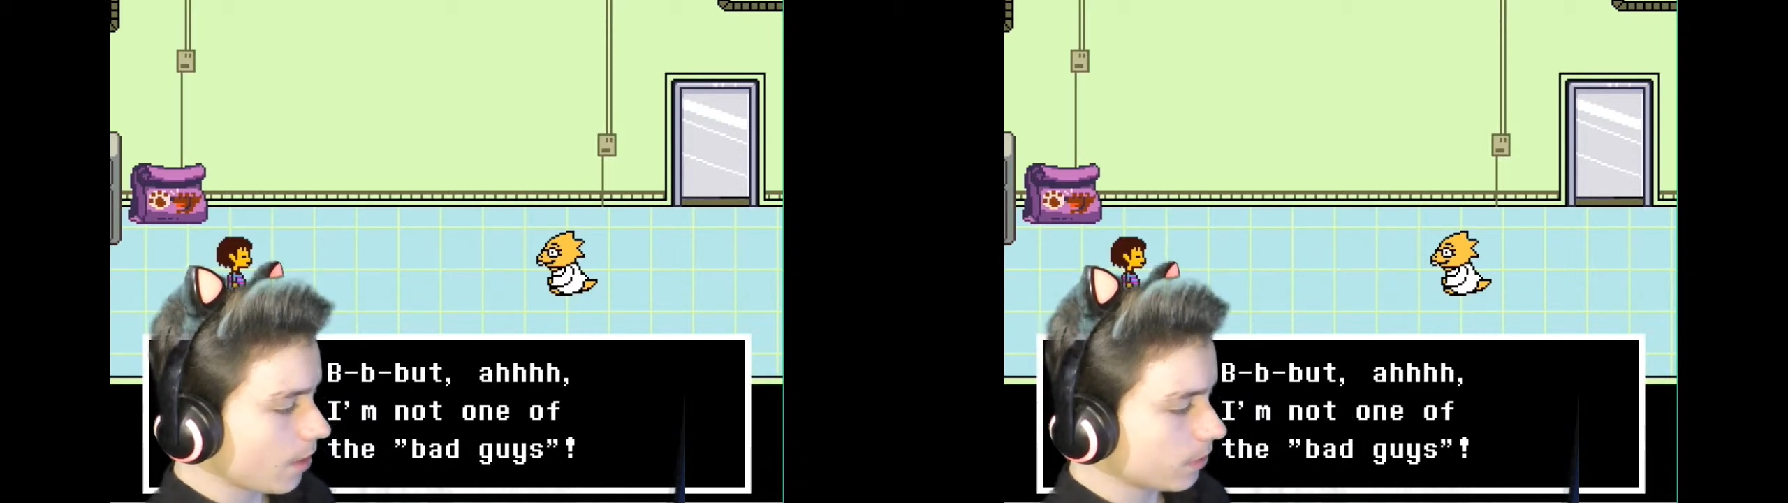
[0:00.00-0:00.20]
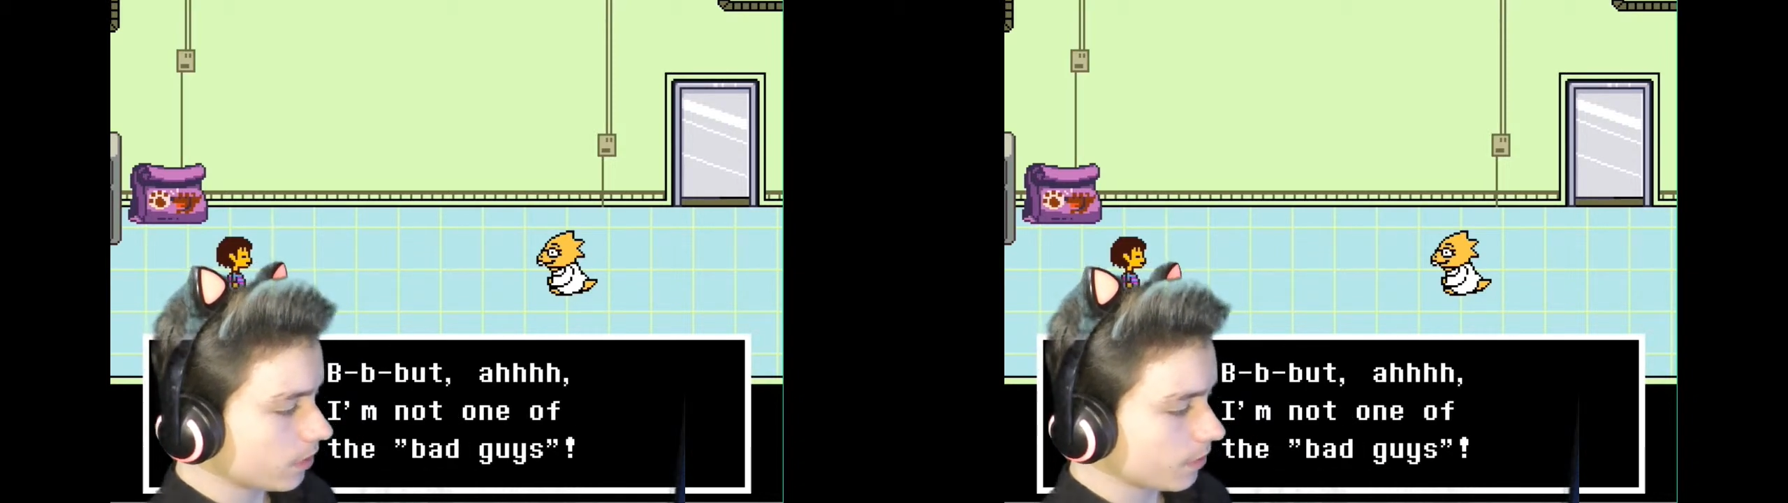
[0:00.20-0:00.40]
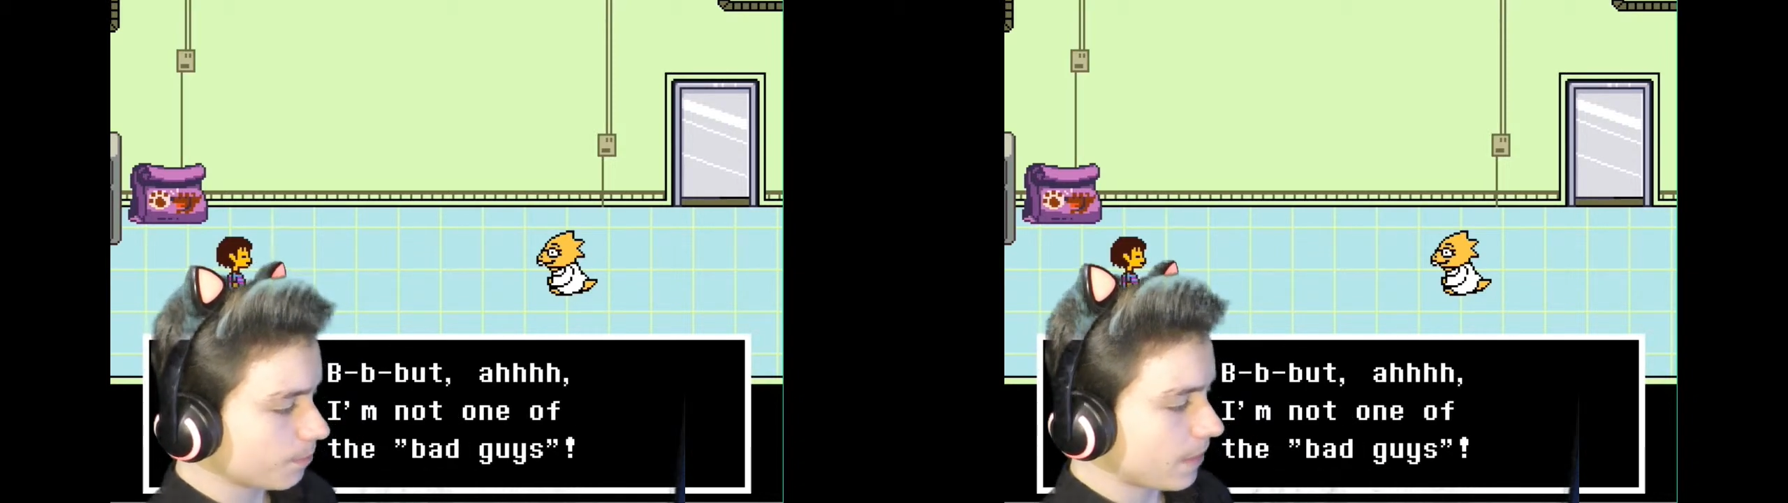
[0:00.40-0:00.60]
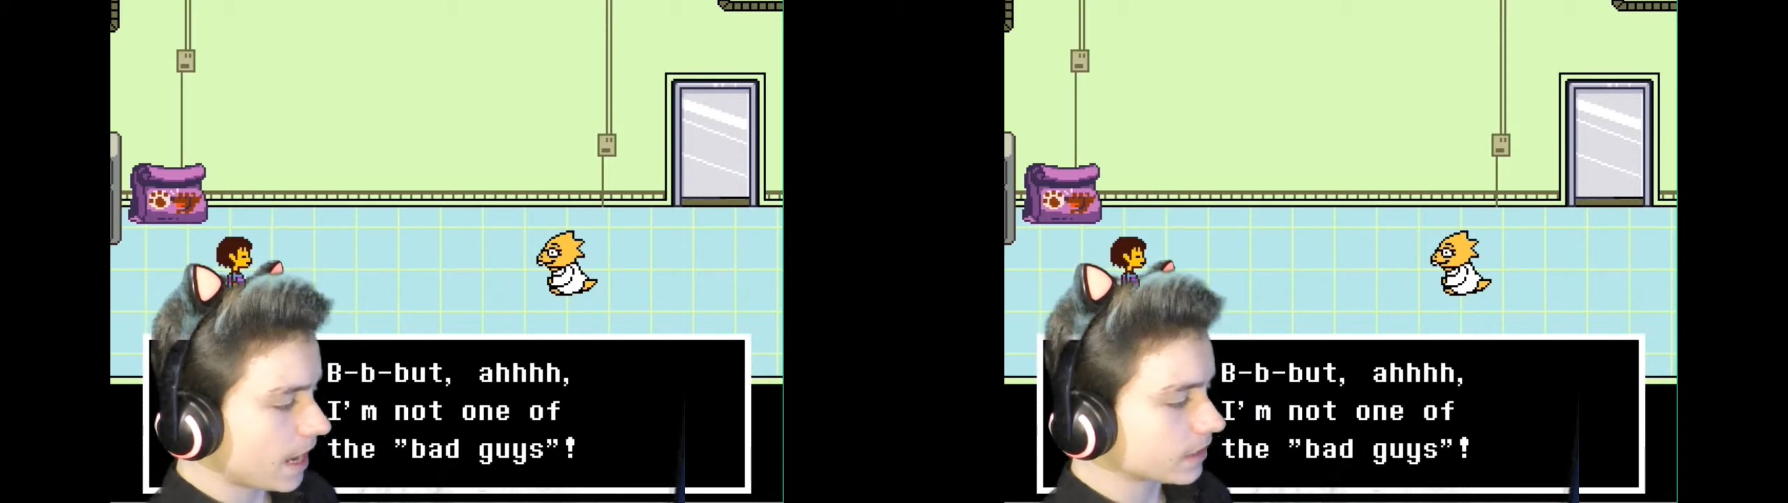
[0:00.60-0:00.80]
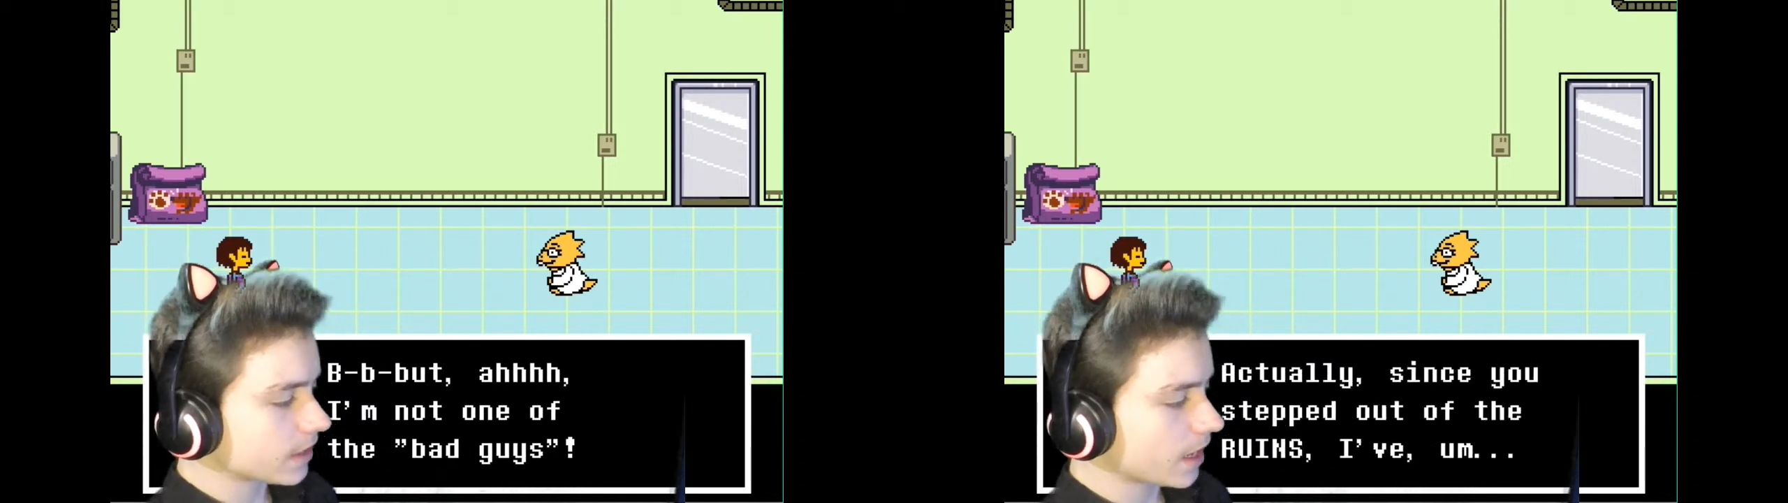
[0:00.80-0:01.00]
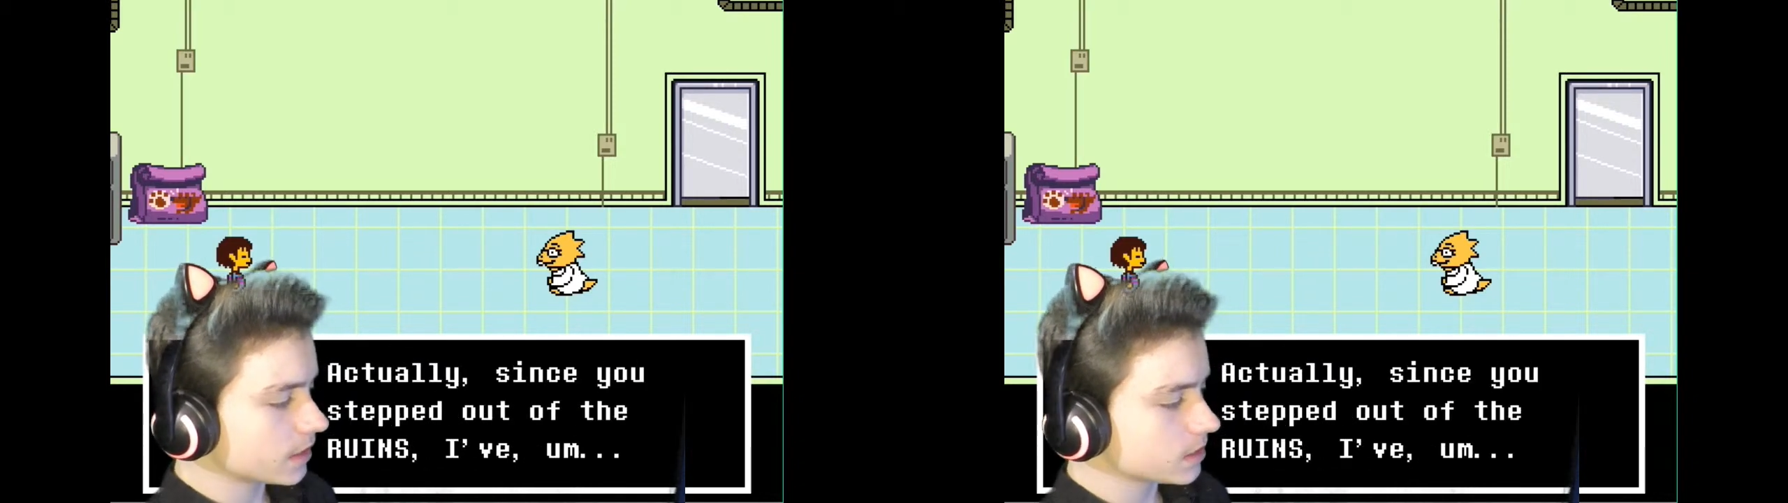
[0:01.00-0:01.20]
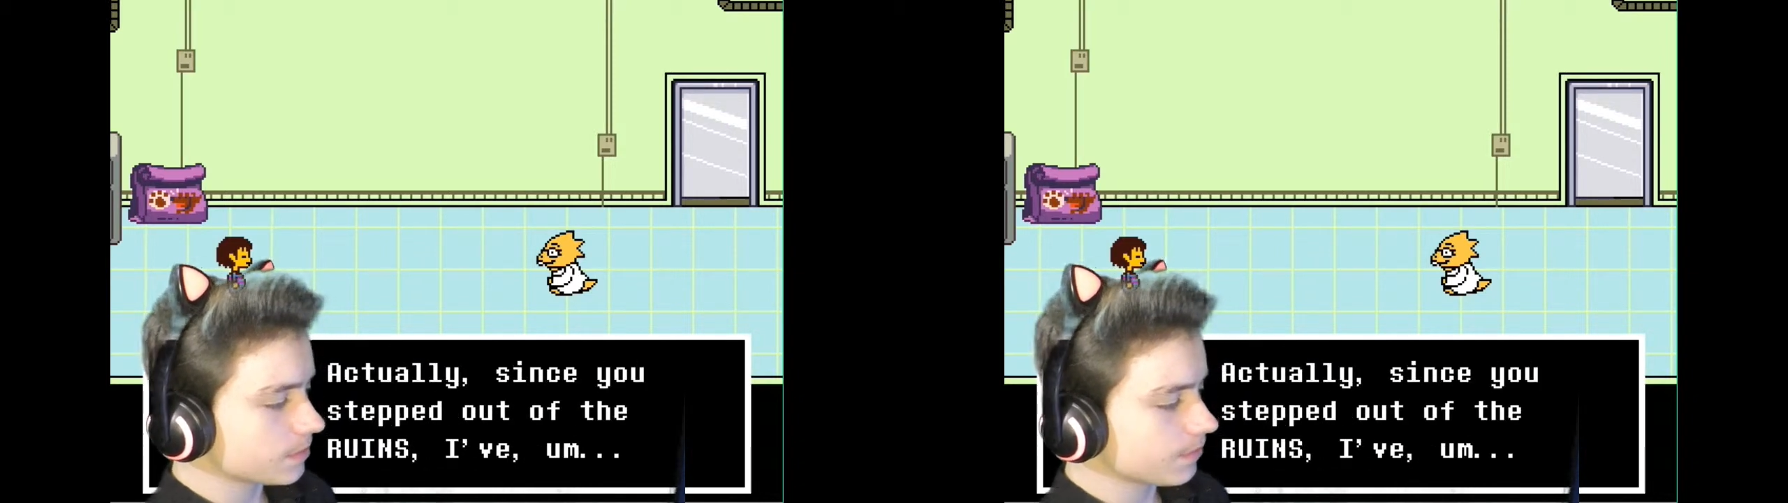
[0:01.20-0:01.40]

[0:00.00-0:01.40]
one of the bad guys.